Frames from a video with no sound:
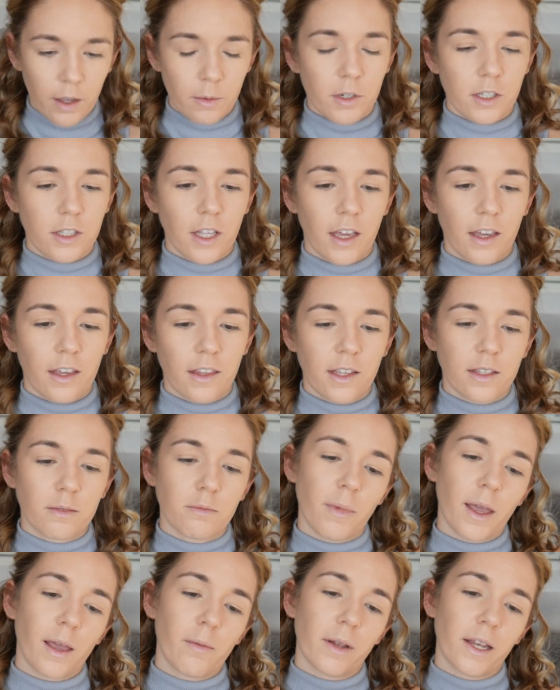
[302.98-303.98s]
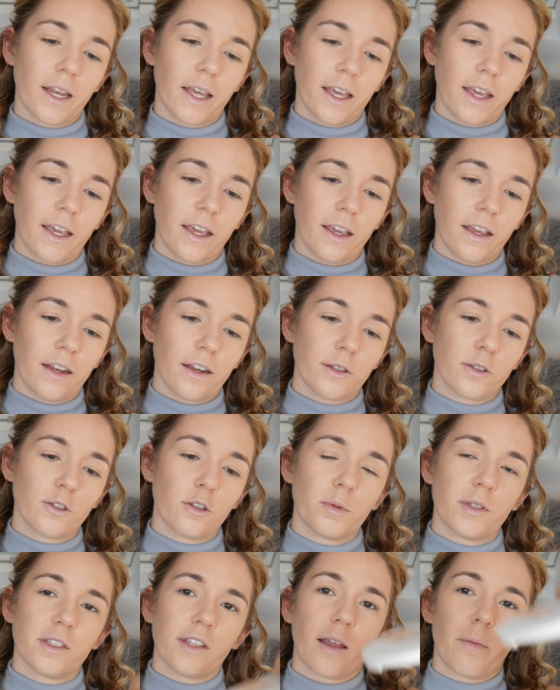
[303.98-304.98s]
I'm just taking this Maybelline
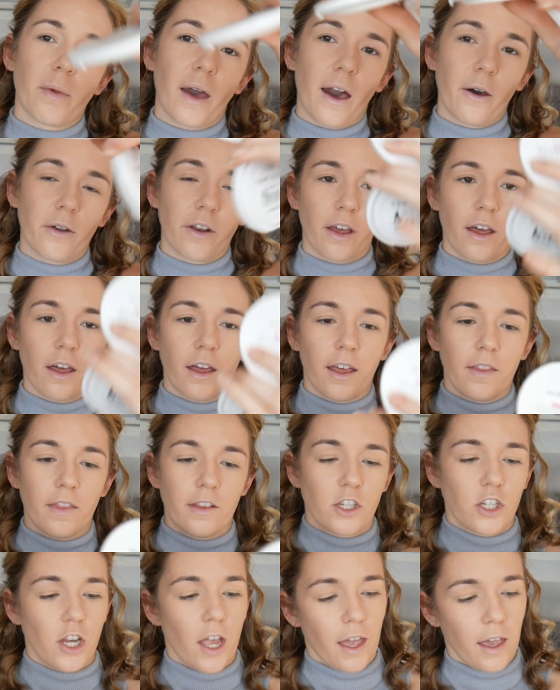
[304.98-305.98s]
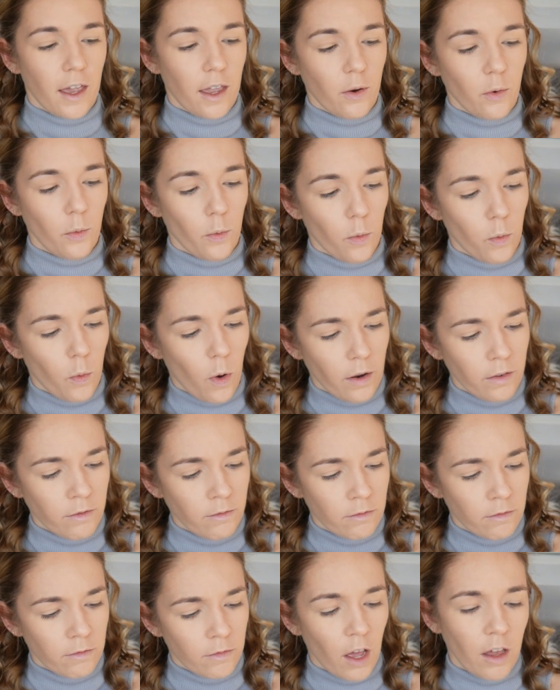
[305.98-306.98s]
Super Stay powder in the shade
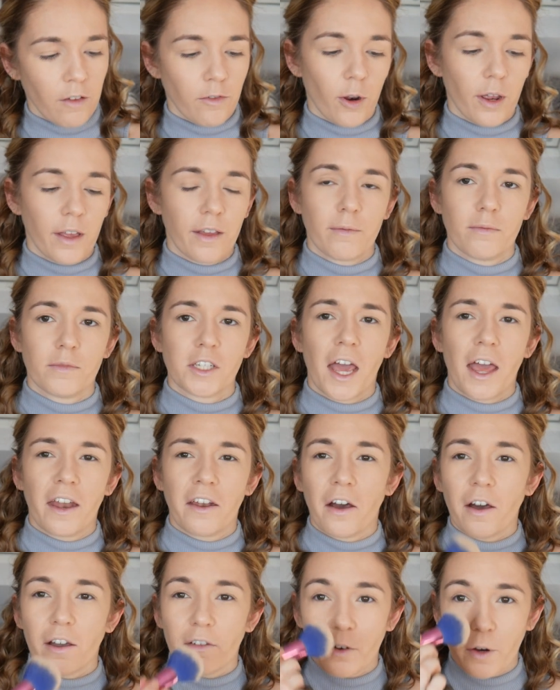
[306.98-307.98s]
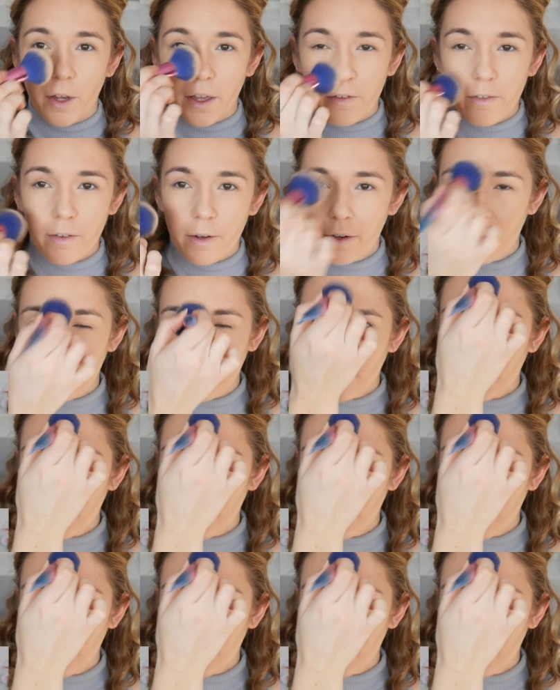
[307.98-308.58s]
1 Ivory, 10 Ivory even.